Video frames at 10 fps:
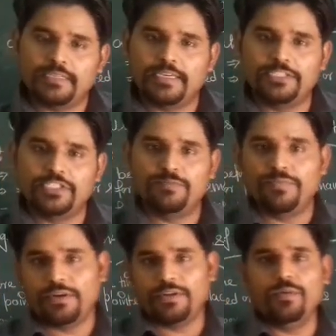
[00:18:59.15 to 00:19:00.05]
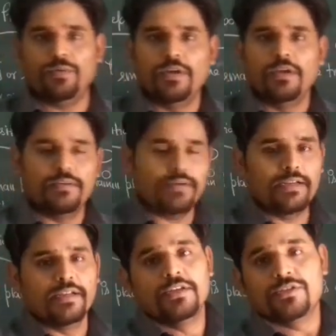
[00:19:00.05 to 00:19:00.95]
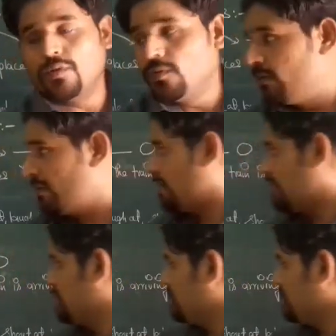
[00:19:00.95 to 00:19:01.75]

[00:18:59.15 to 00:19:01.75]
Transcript: kg per kilo, right? So